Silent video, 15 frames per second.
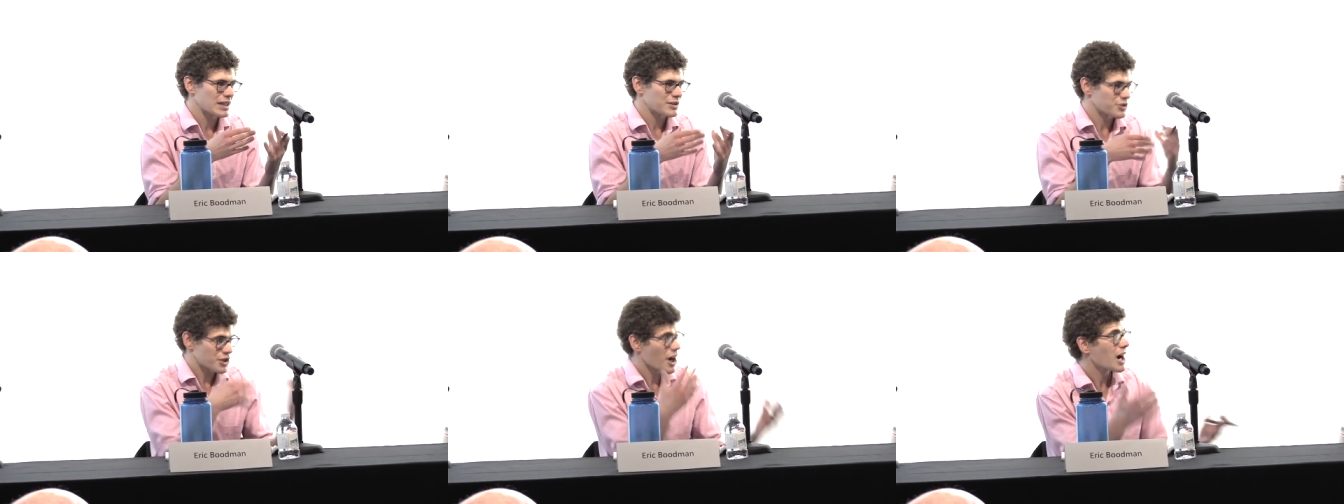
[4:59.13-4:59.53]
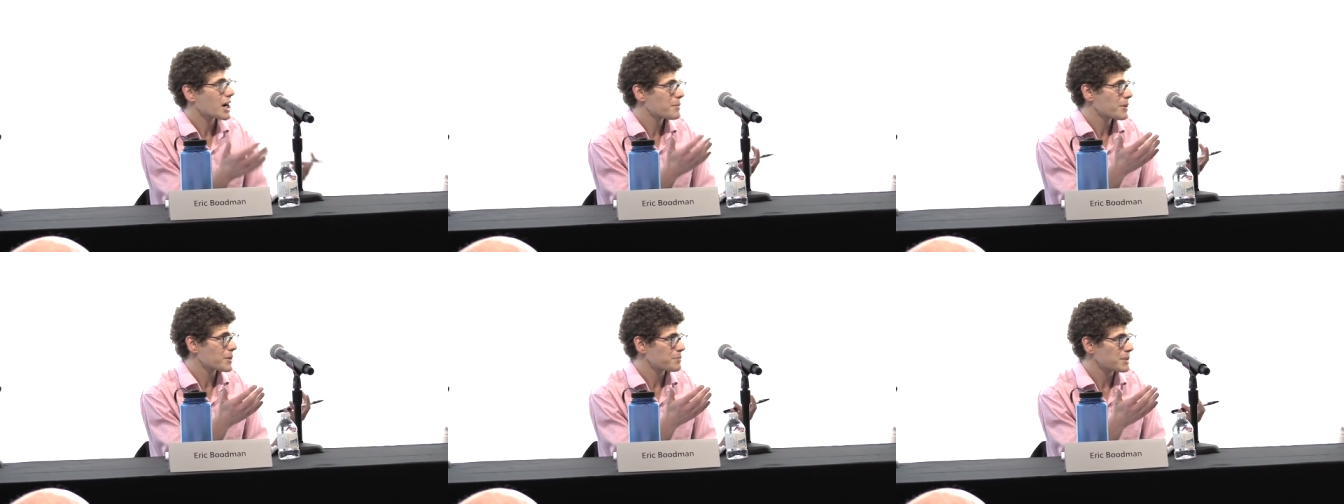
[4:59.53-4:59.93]
you talk
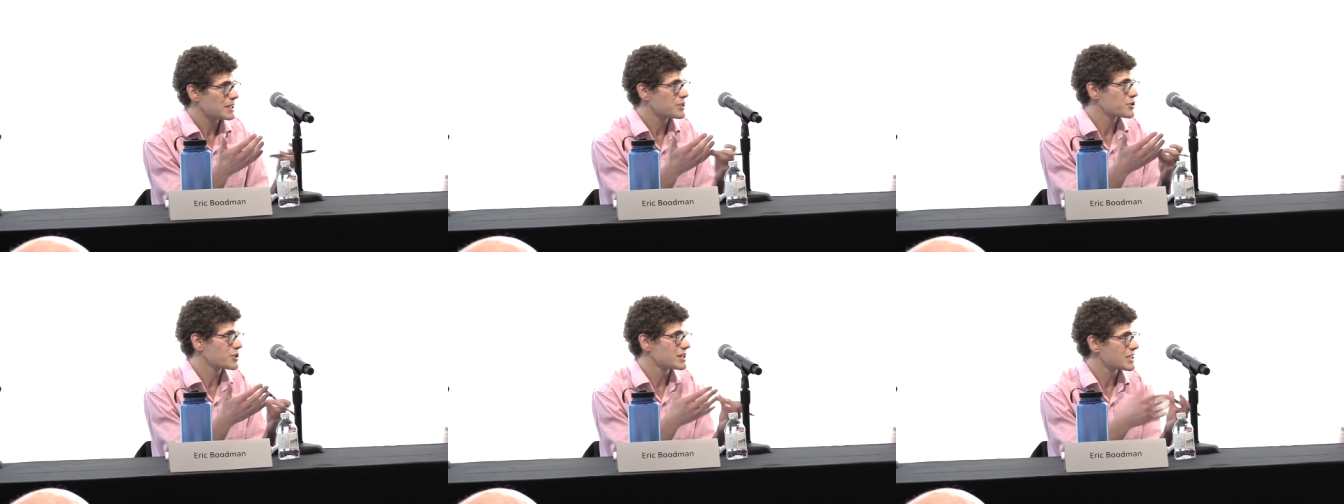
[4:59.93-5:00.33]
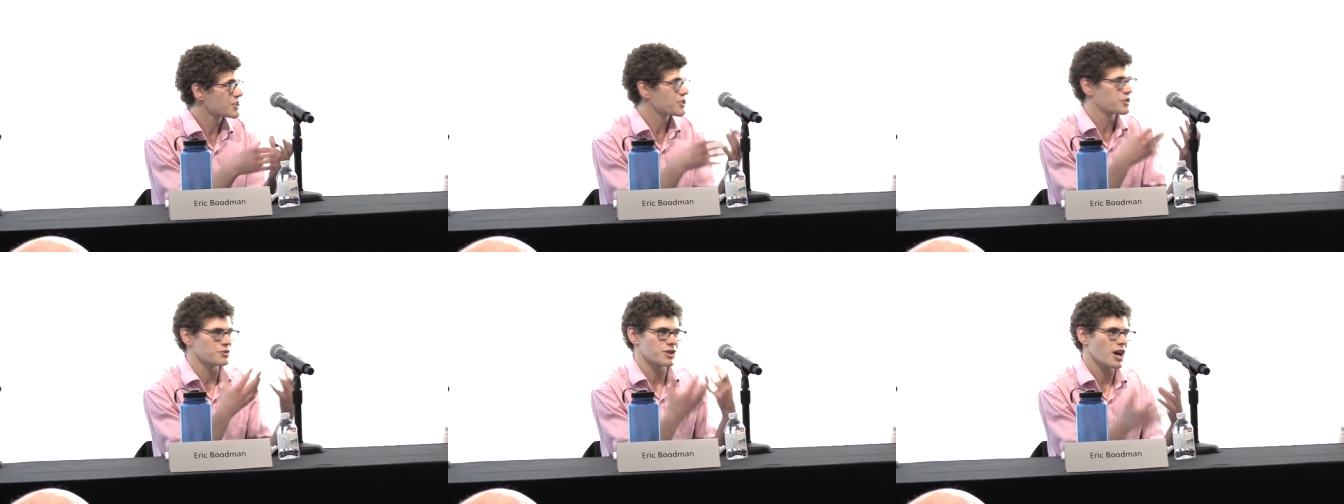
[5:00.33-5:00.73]
about a petri
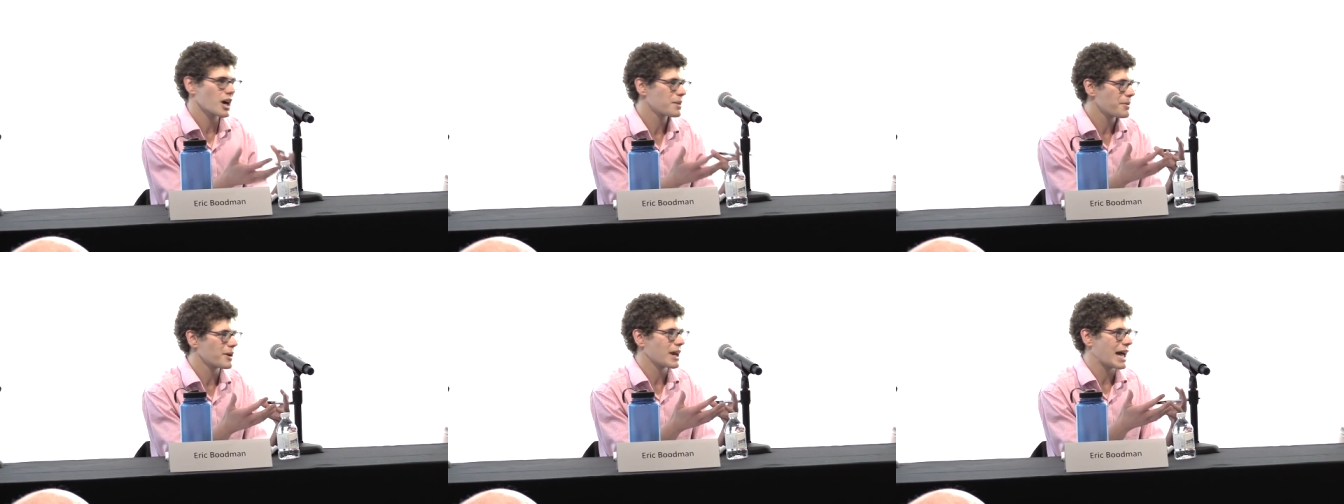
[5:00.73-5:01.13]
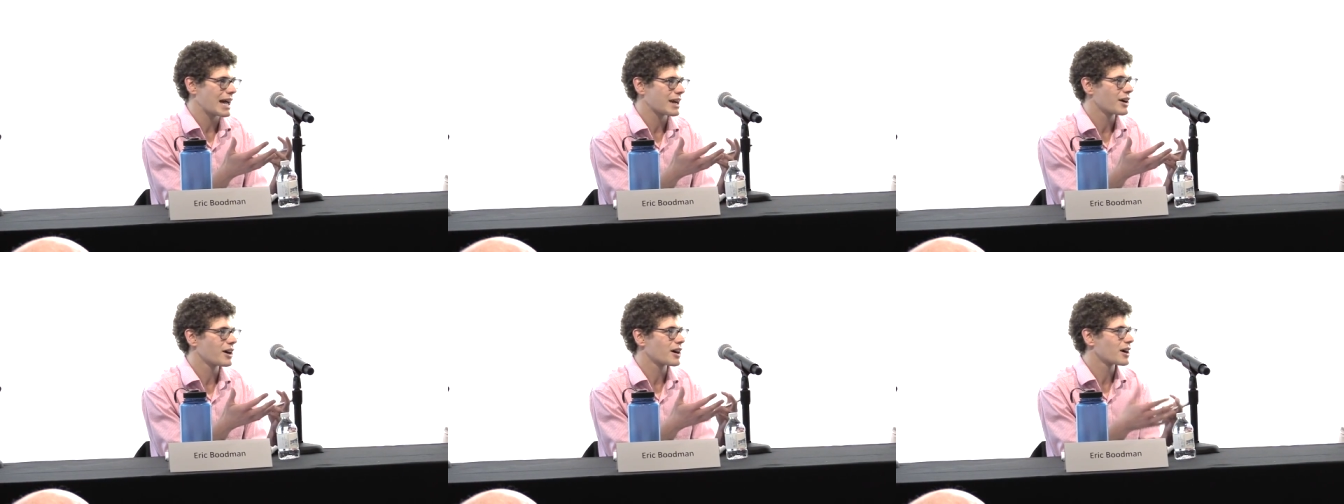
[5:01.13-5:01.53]
dish and you talk about
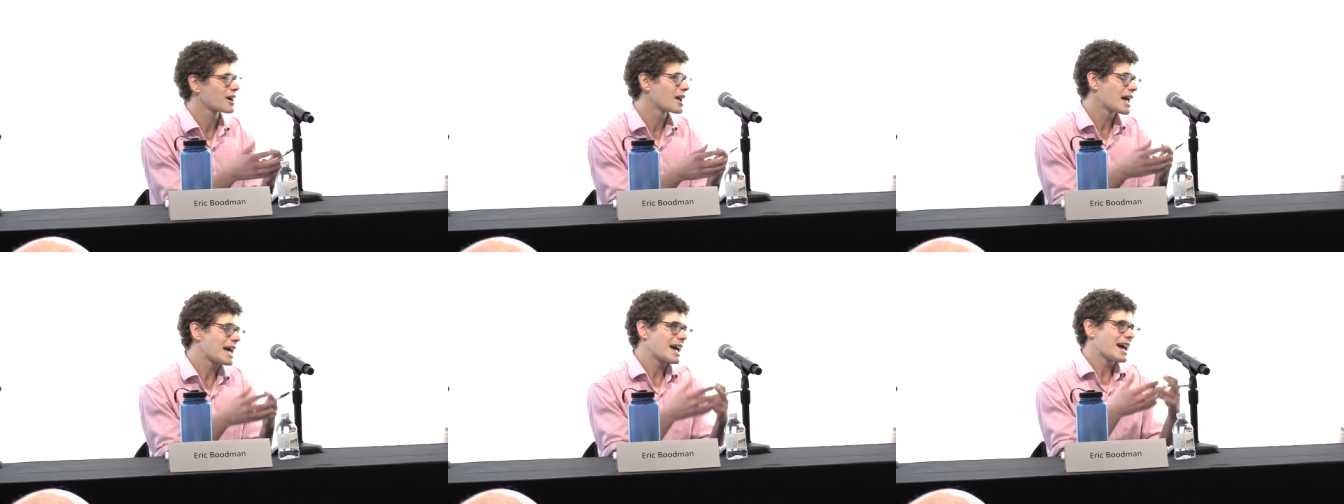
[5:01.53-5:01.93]
agar,